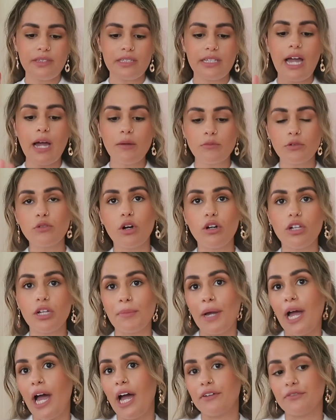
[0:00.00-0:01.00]
camera roll on
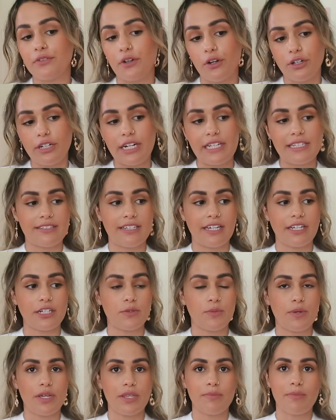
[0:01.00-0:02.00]
my iPhone is
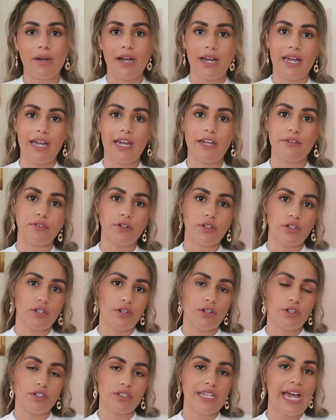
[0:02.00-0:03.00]
synced with my
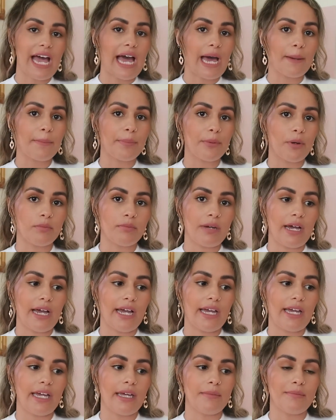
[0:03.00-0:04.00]
photos app on
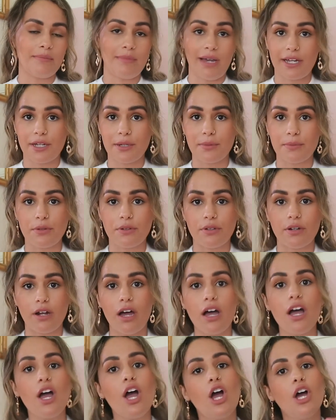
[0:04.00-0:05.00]
my Mac
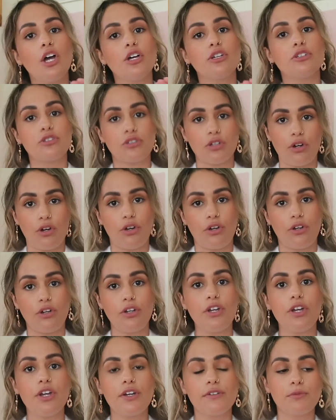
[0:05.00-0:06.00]
computer.
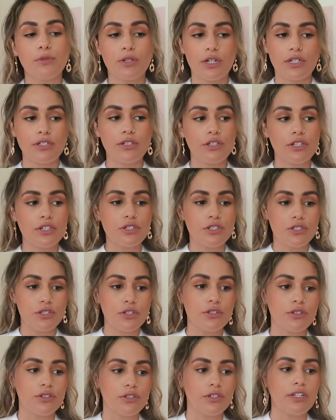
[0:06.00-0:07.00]
So what you can
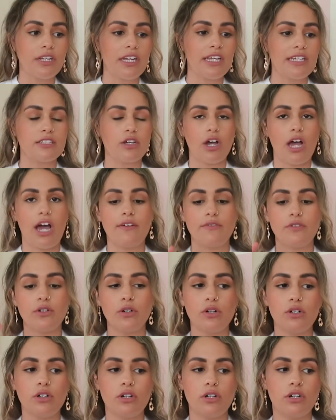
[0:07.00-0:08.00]
do is have
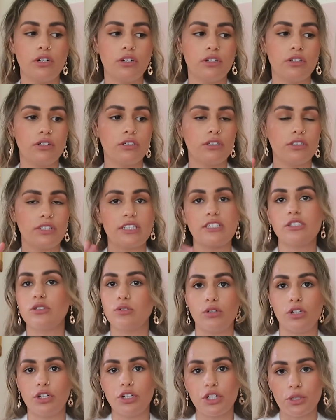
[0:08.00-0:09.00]
your, this is
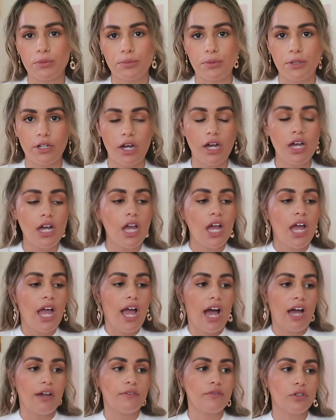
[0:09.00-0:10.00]
all on your computer,
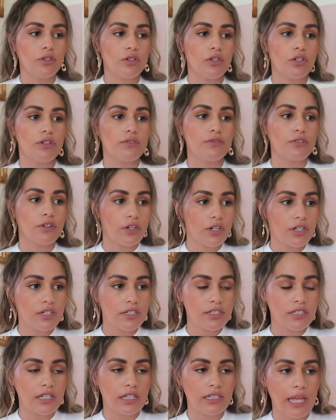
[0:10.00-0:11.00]
have your
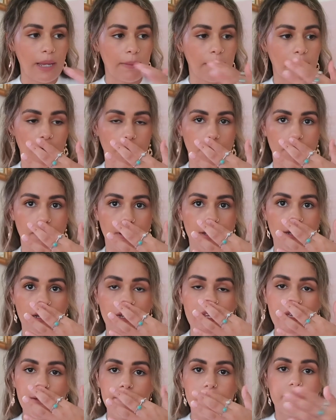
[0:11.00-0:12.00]
photos library
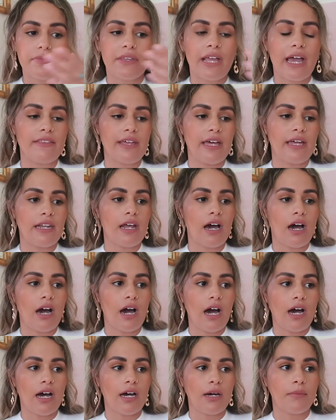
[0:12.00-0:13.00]
open, and then
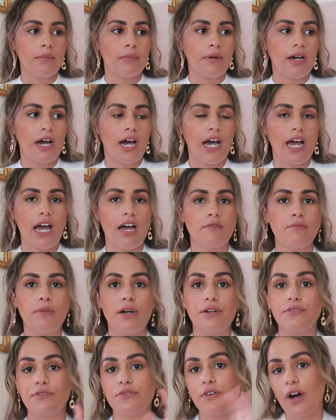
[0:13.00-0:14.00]
I have
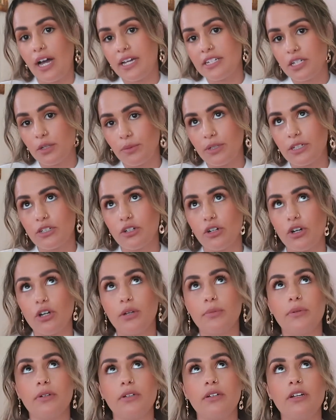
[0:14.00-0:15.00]
my Finder window
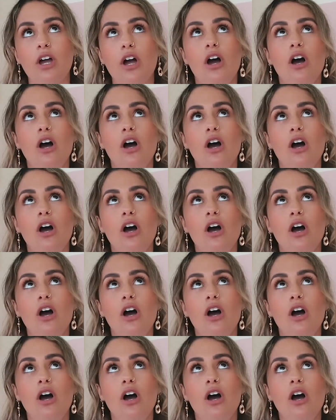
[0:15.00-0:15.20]
open.